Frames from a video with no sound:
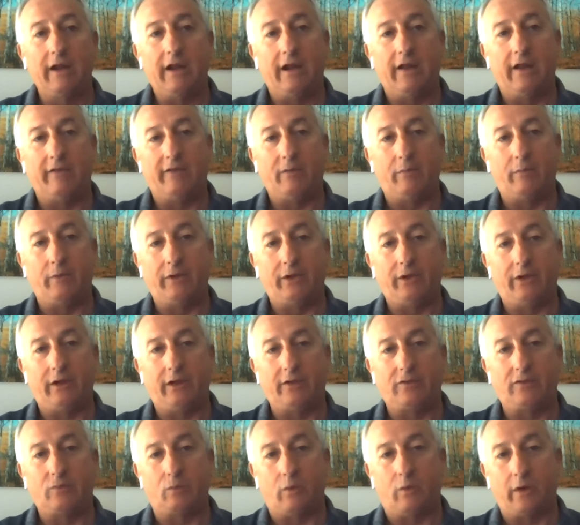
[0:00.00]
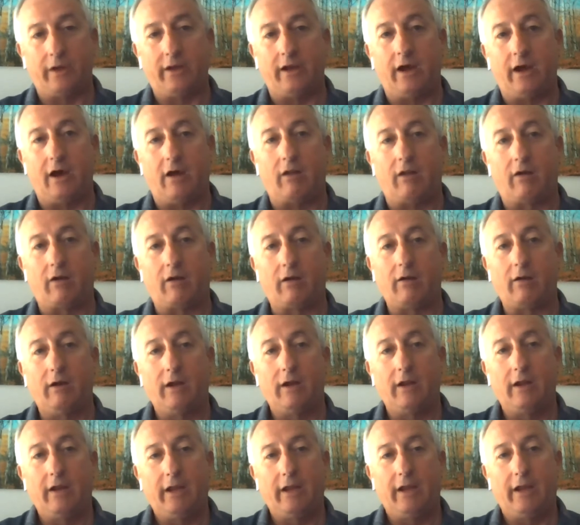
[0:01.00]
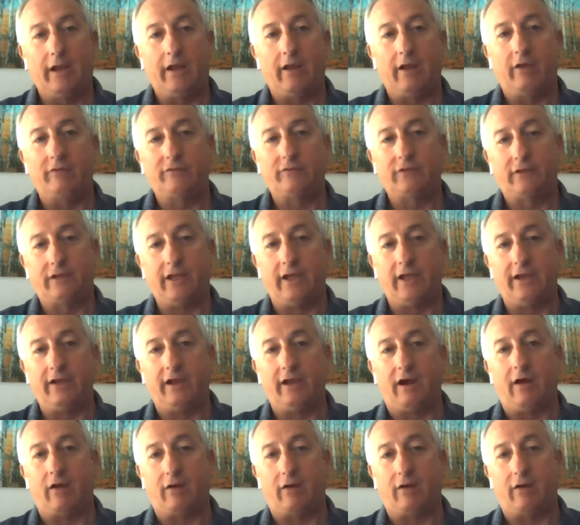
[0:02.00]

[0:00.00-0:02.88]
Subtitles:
And then when you get to $1, it goes to $10.